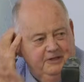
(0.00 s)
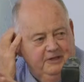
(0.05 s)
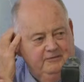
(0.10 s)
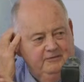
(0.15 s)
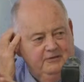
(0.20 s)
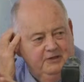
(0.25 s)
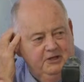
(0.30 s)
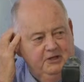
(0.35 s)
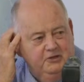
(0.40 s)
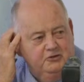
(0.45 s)
and
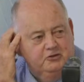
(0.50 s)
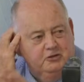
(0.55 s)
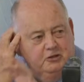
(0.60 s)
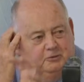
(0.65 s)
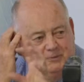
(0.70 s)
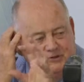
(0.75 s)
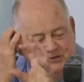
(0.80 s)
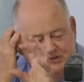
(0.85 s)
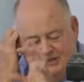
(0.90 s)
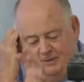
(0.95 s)
every issue,
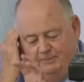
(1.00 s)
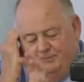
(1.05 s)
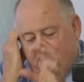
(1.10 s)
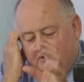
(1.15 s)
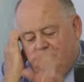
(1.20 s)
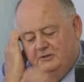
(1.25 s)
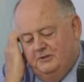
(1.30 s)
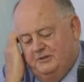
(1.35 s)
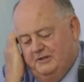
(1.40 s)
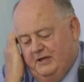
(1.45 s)
but
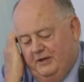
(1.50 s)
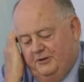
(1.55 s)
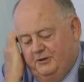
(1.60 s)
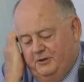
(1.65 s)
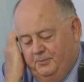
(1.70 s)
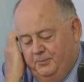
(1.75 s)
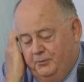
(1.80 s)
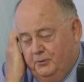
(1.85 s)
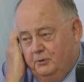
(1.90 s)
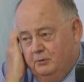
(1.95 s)
something to start
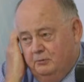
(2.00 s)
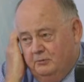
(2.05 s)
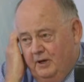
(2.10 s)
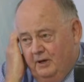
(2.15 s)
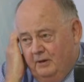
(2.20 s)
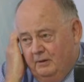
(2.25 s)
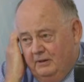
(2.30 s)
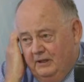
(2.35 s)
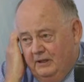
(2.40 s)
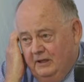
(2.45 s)
the ball
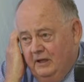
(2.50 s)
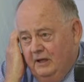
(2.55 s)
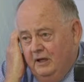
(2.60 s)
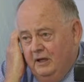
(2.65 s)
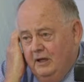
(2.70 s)
rolling.